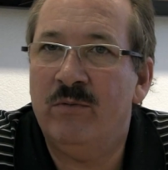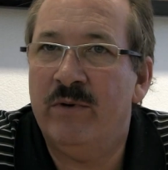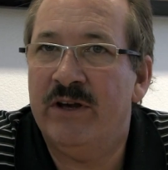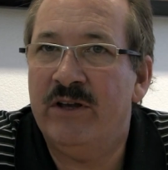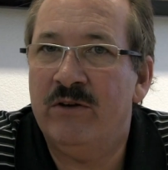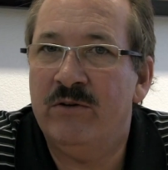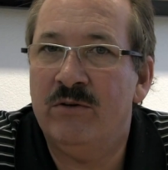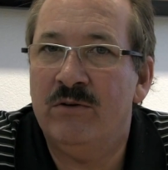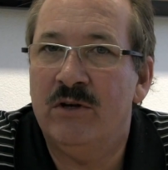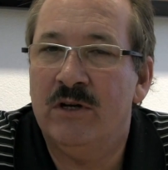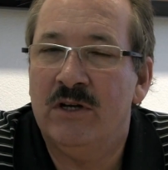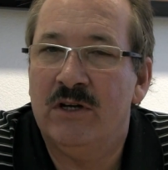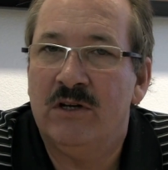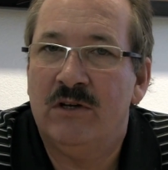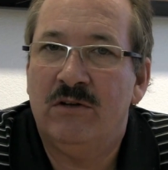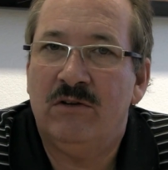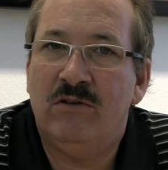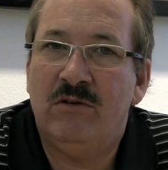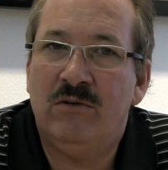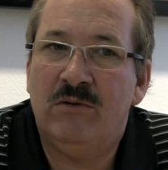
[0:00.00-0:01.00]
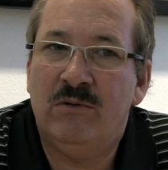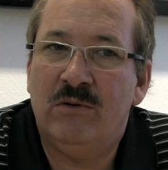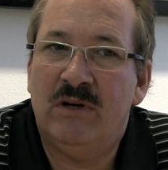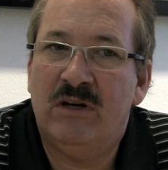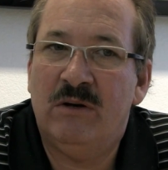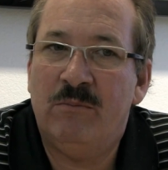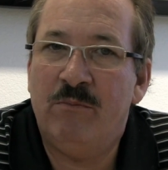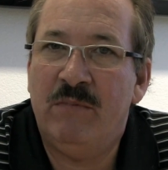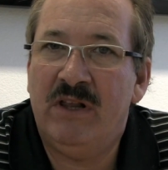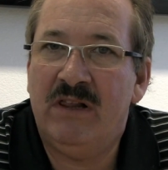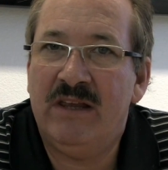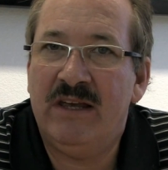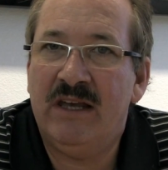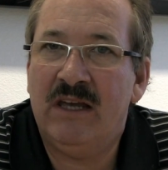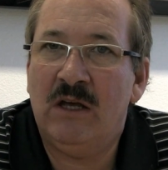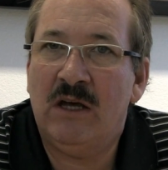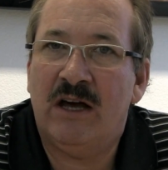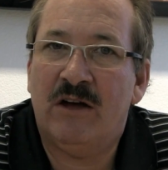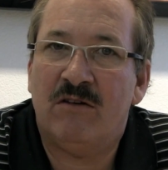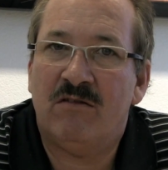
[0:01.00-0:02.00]
where you do
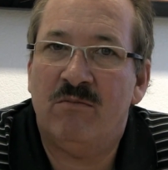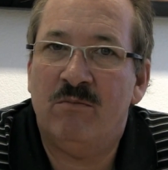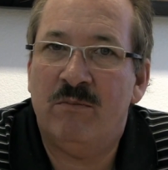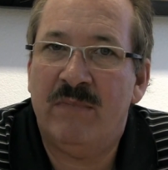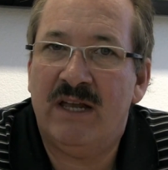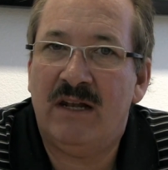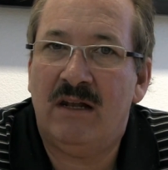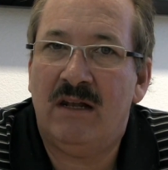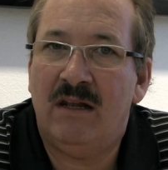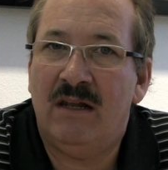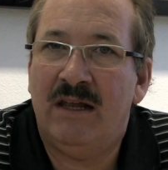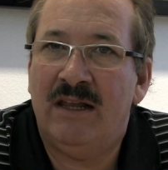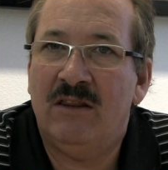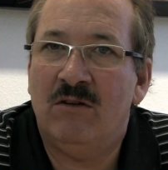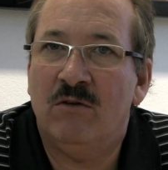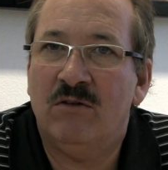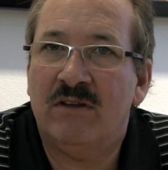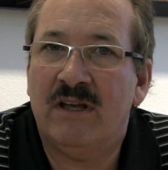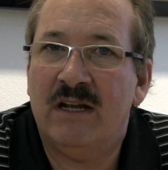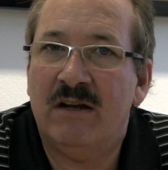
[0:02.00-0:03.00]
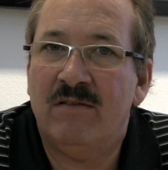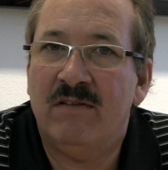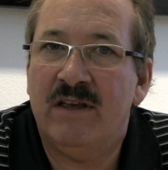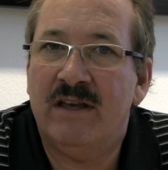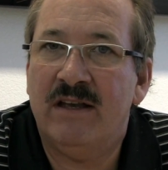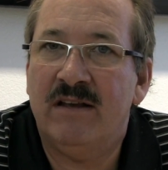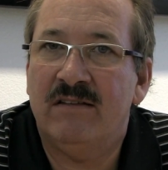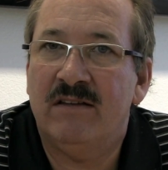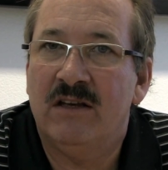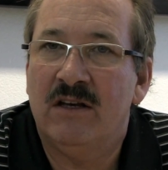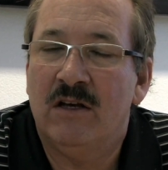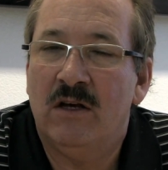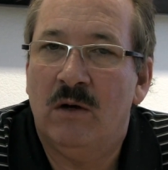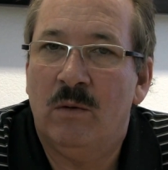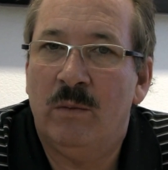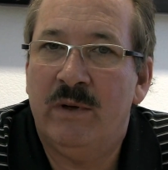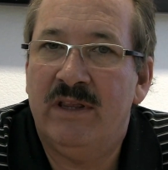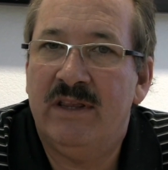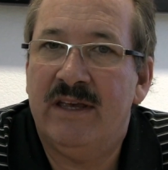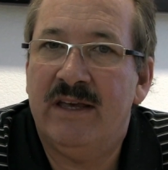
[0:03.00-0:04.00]
milling out of metal and those kind of things.
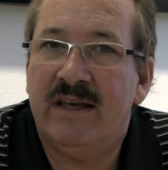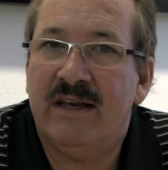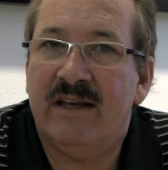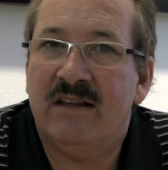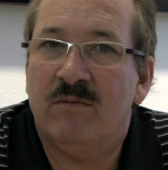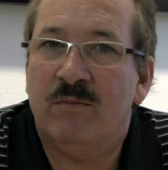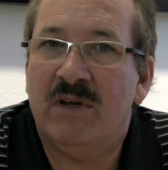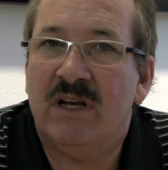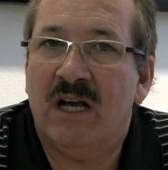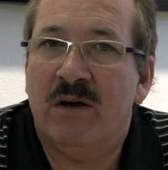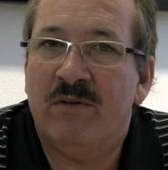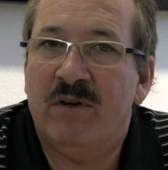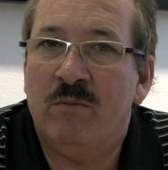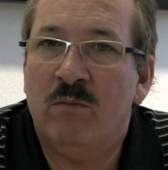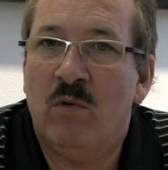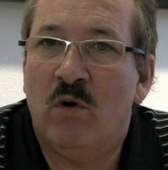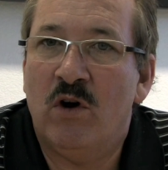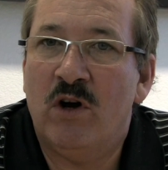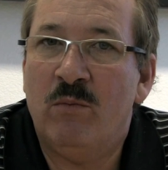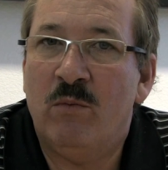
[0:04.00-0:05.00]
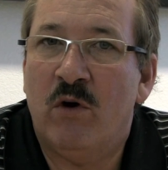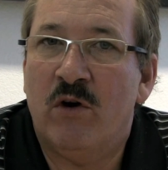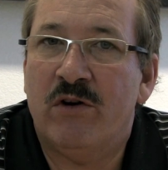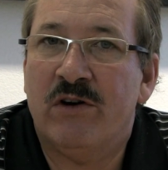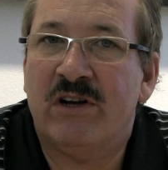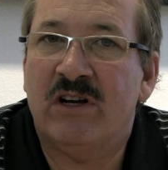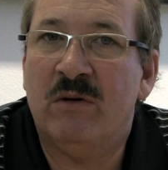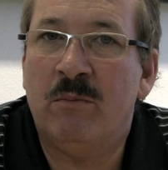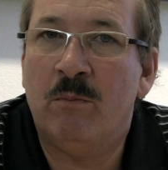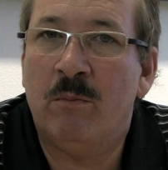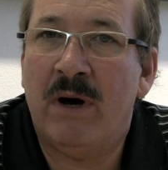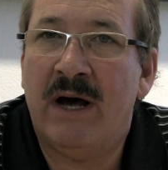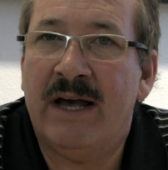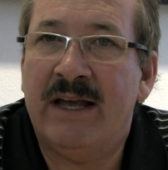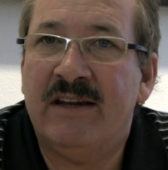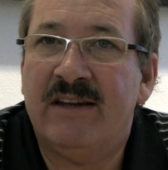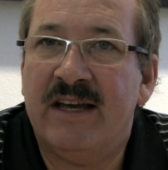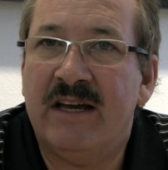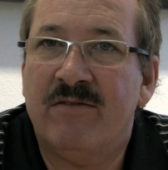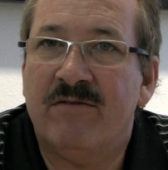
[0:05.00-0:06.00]
We think it's becoming more and more a
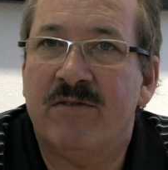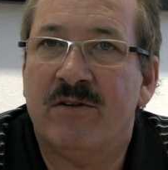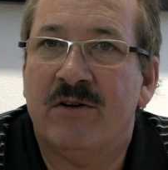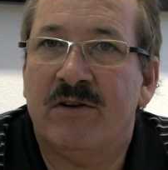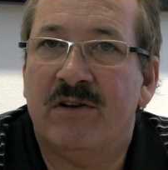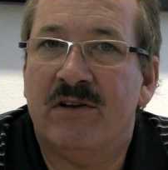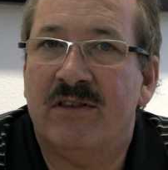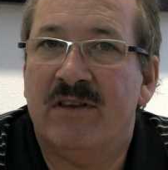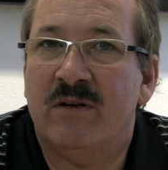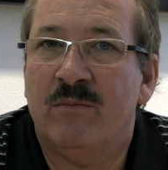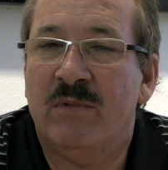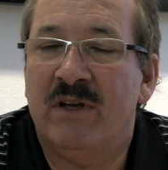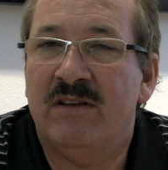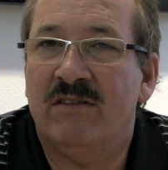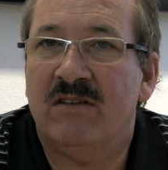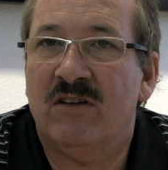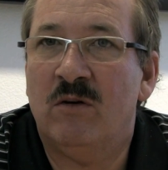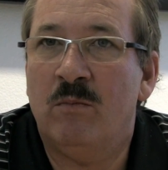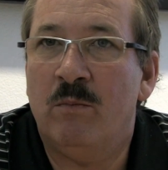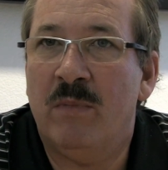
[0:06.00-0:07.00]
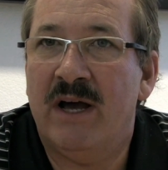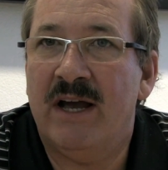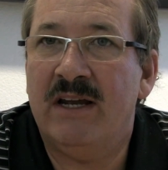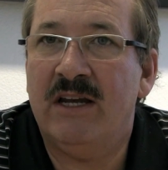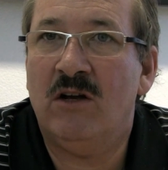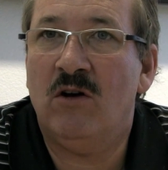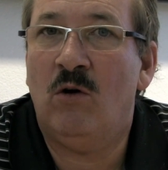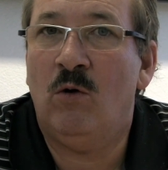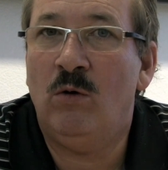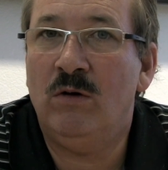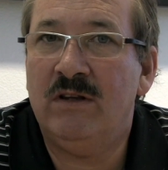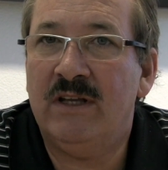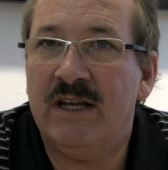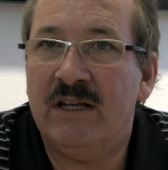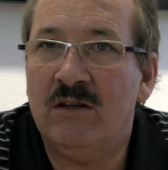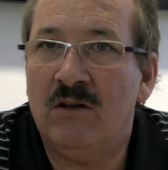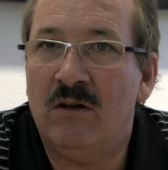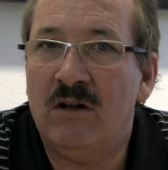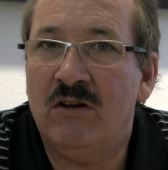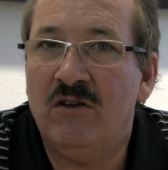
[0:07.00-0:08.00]
combined effort. That means combining old
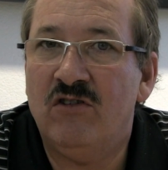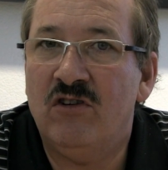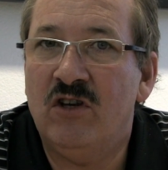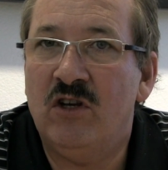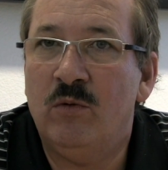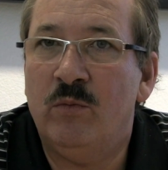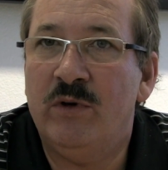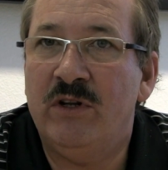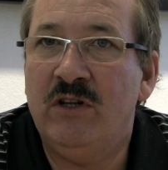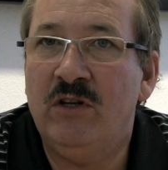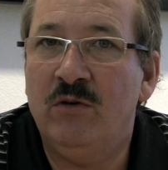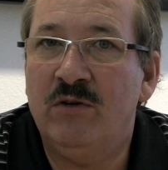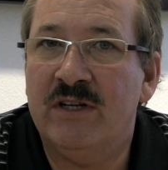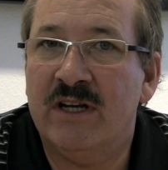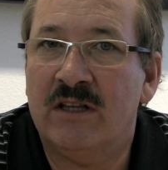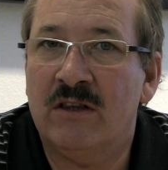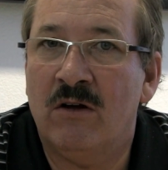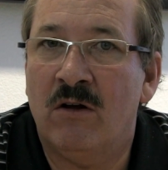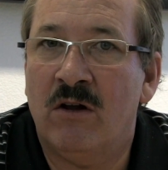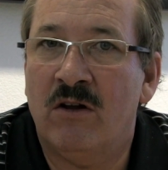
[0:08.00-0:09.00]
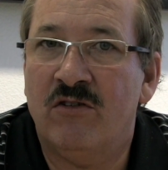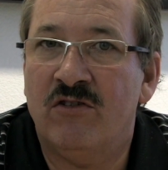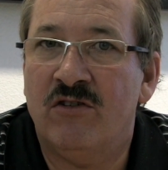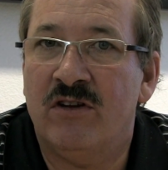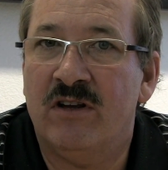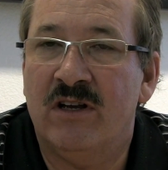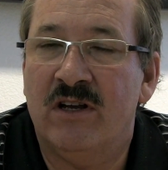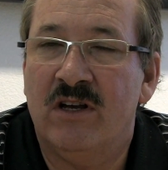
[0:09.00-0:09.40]
technology with new technology.